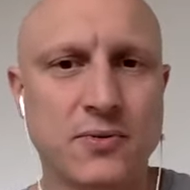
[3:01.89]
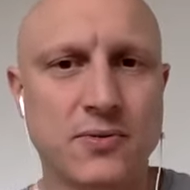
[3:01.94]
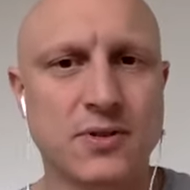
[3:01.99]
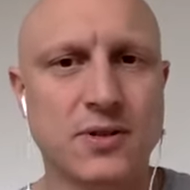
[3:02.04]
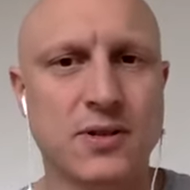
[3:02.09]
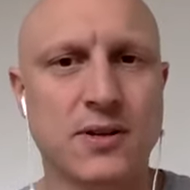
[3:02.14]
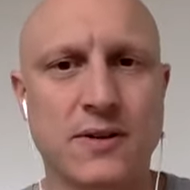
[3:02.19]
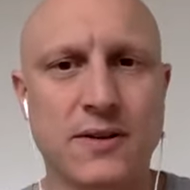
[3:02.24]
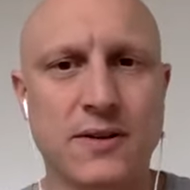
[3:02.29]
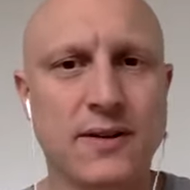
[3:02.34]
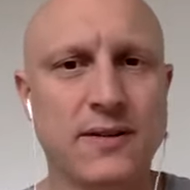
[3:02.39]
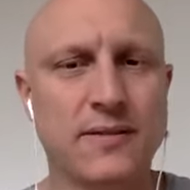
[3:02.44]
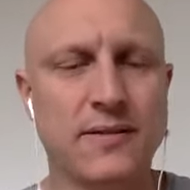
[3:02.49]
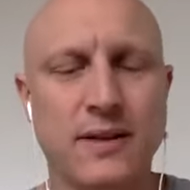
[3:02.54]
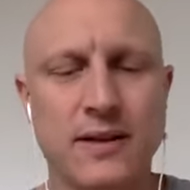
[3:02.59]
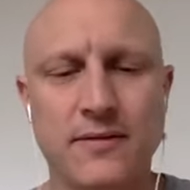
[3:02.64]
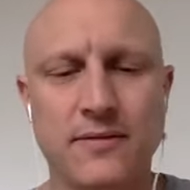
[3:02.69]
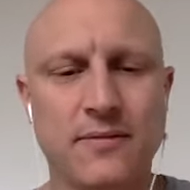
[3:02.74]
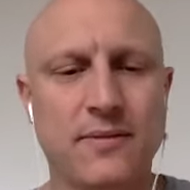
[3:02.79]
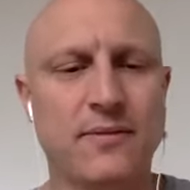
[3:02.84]
So
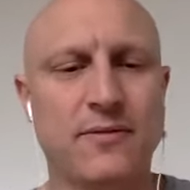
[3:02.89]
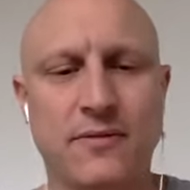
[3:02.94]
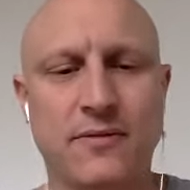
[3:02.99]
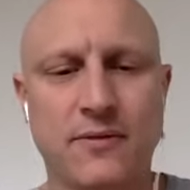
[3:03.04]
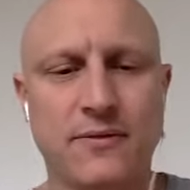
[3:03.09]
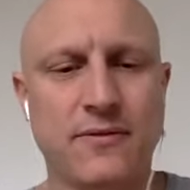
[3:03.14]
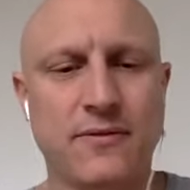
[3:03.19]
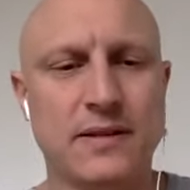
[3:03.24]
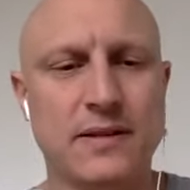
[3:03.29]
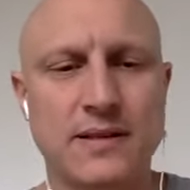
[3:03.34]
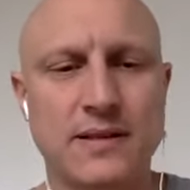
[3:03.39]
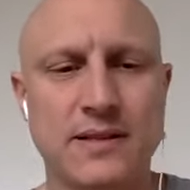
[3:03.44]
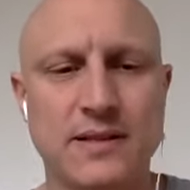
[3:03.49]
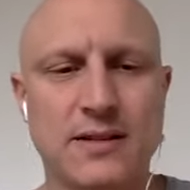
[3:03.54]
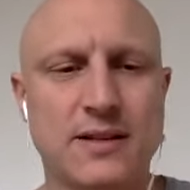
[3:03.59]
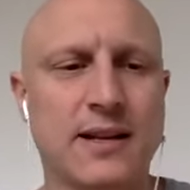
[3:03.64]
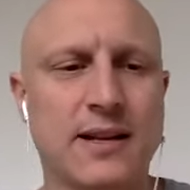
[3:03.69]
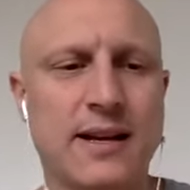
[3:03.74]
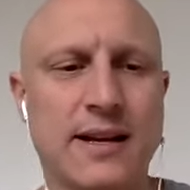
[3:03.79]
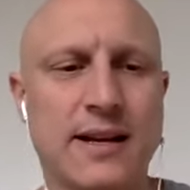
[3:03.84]
even if it feels
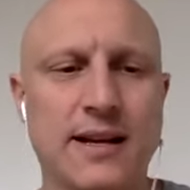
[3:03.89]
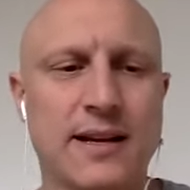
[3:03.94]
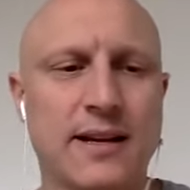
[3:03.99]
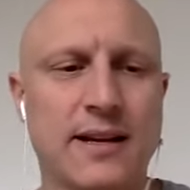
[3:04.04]
today like